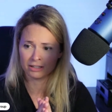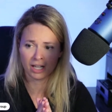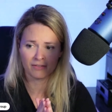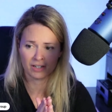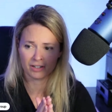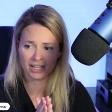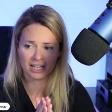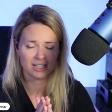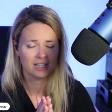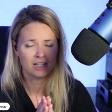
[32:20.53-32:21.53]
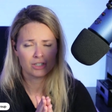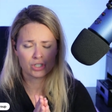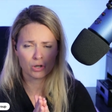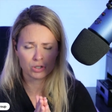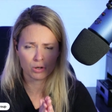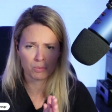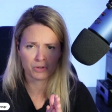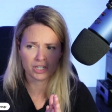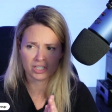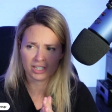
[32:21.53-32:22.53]
Love hearing that. So
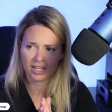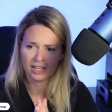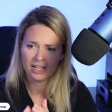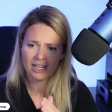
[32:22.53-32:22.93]
appreciate that.